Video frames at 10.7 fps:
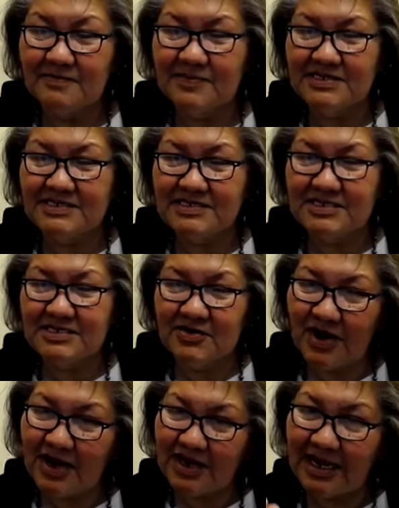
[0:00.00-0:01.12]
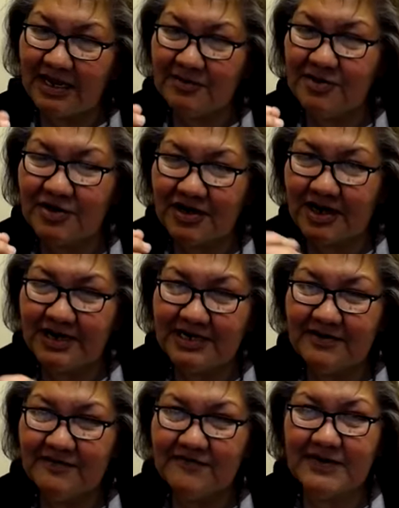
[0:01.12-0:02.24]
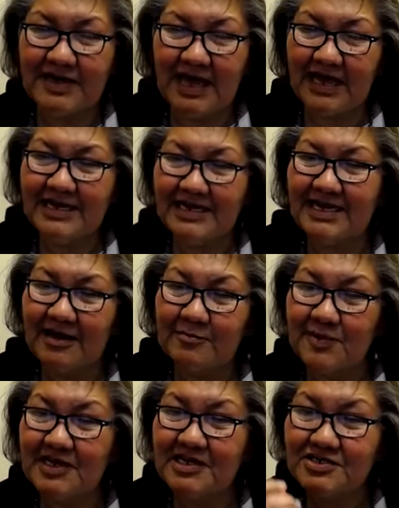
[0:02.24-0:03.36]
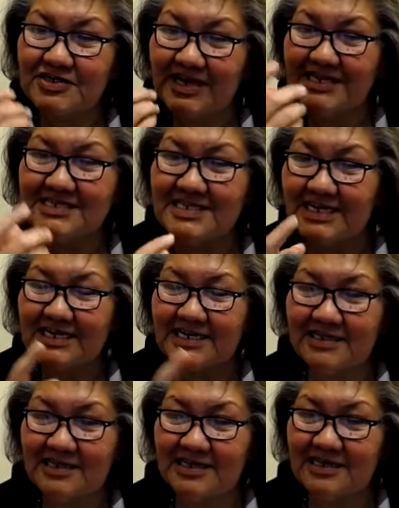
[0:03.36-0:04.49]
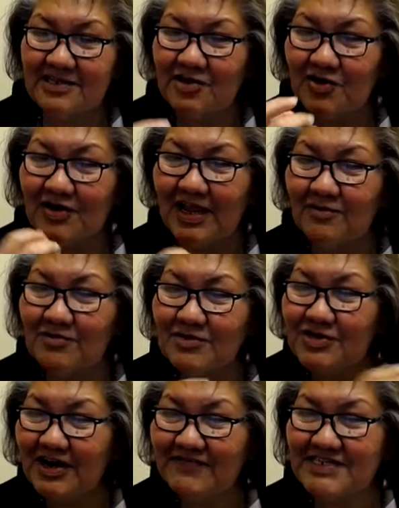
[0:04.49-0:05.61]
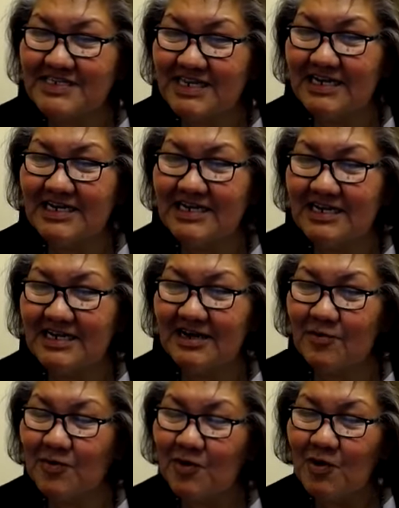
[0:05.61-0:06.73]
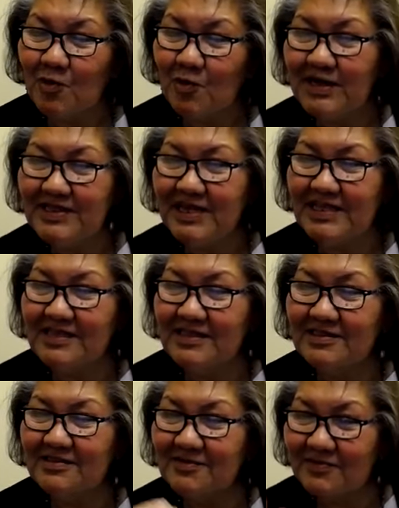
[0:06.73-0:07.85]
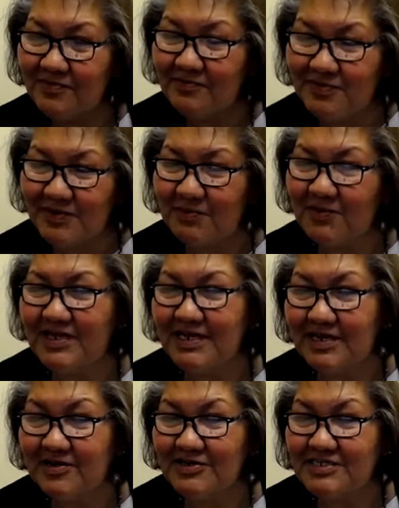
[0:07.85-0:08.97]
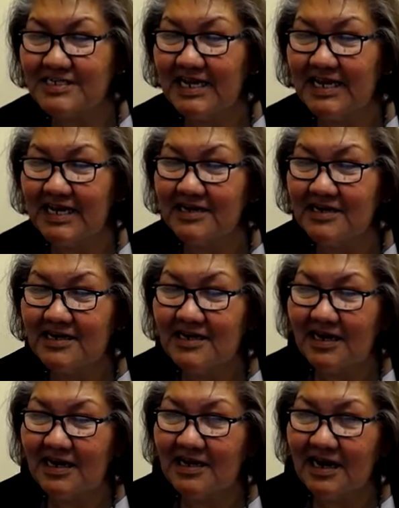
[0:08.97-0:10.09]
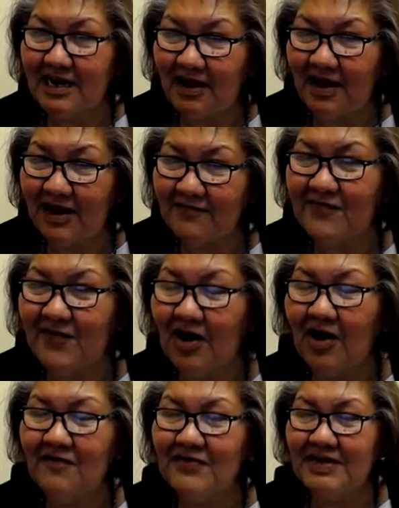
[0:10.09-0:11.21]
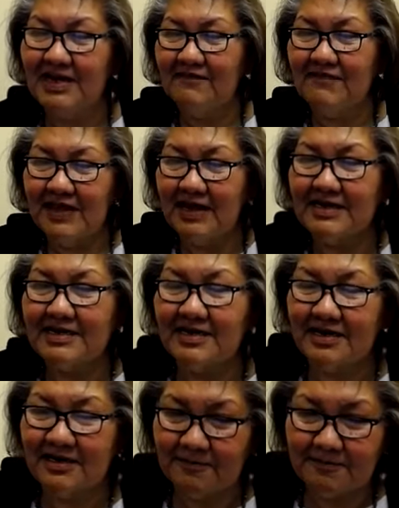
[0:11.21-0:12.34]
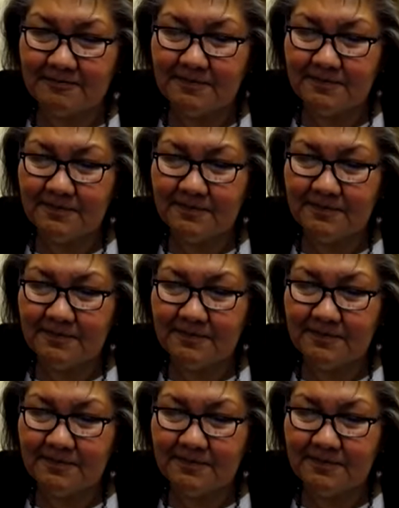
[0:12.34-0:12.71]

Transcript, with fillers: but you're not you're kind of handicapped because you can't say it in in your language you have to say it in a way that people can understand. And I, often have that. Um,